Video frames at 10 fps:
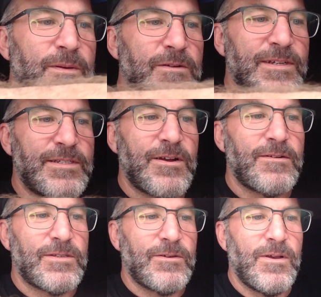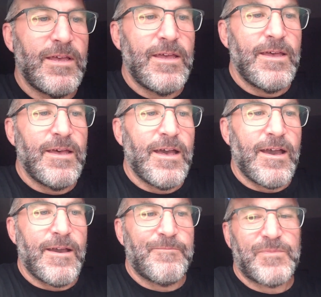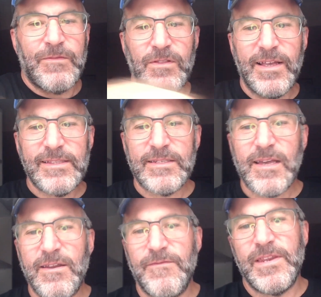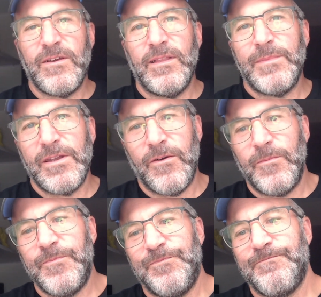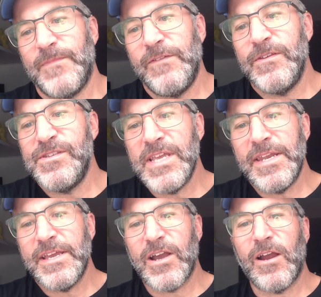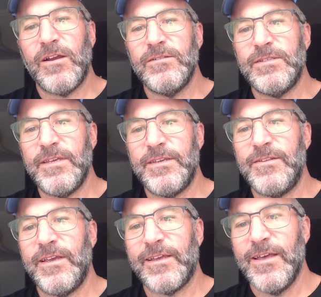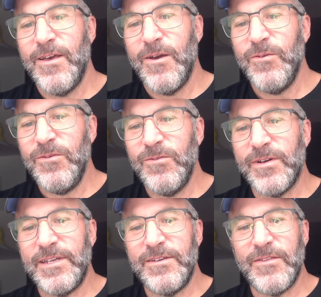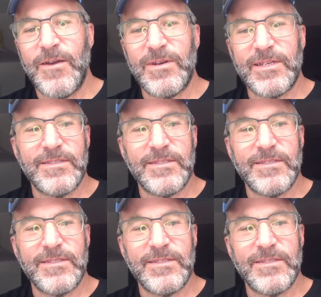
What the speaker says: if I'm going to restart. So if you like this kind of video, let me know. If you see any cards that you like, ooh, I didn't know that one